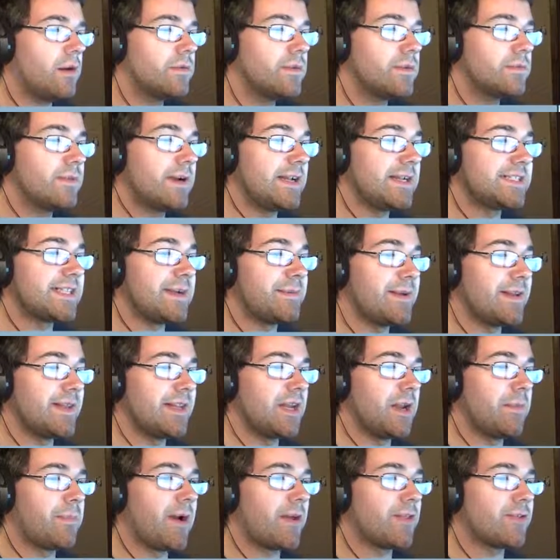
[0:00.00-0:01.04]
Wait, is that my
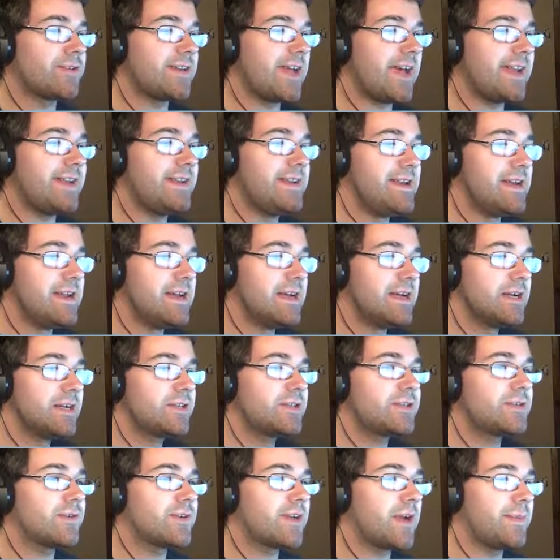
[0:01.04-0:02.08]
little brother dead?
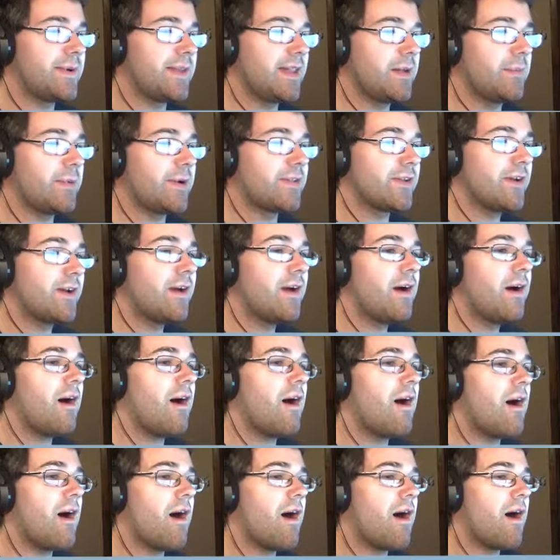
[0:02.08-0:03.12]
Don't kill my little brother?
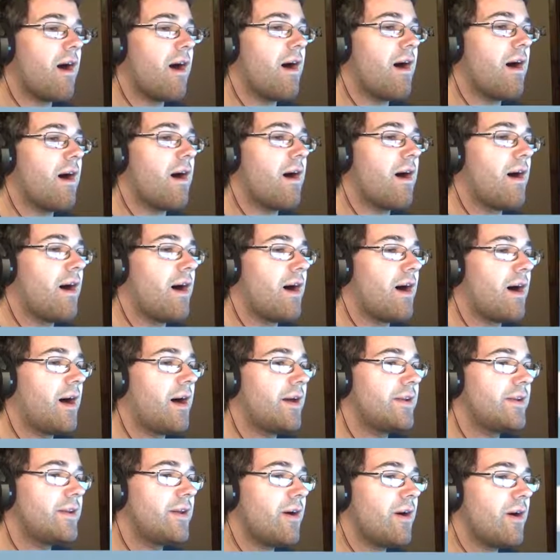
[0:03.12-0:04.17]
Oh,
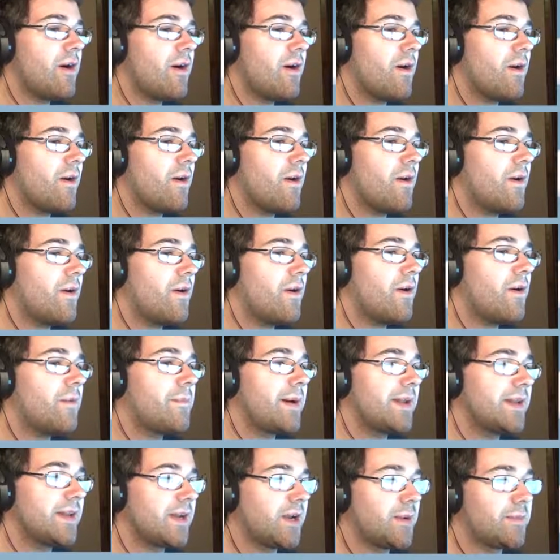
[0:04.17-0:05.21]
no!
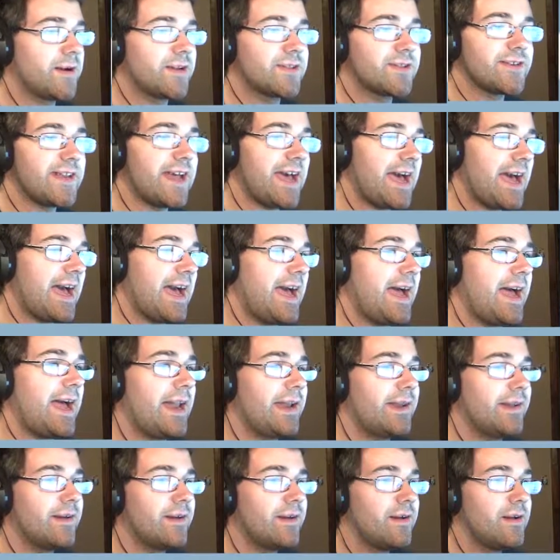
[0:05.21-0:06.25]
My little brother
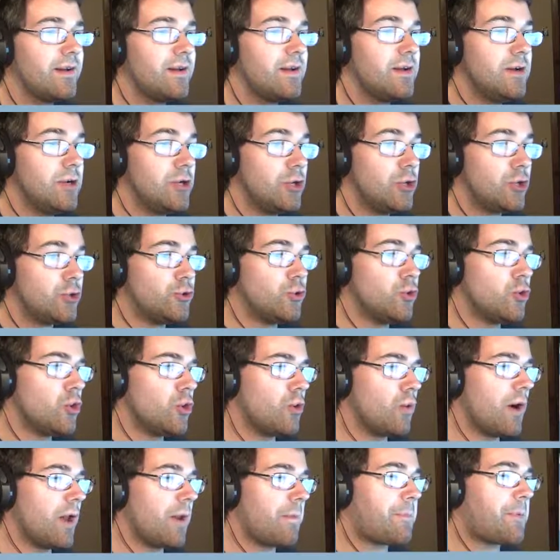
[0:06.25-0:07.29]
died. You
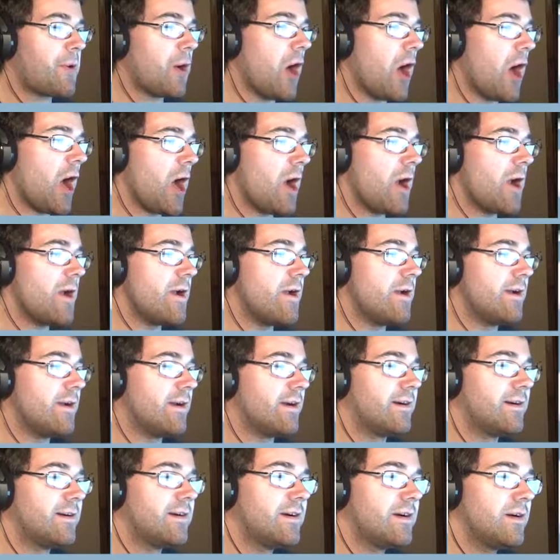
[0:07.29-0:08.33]
will pay!
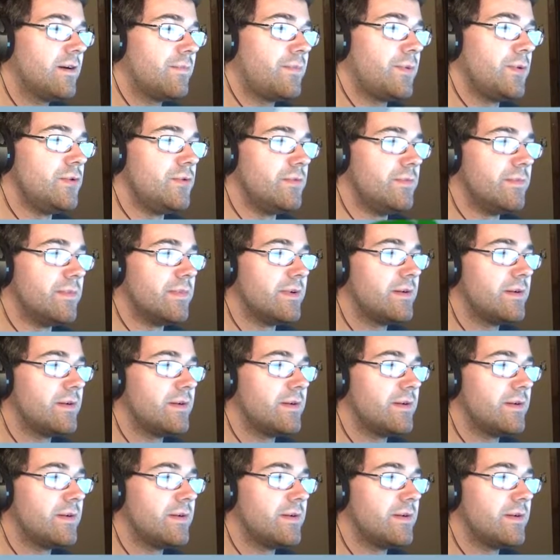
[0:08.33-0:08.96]
Boom!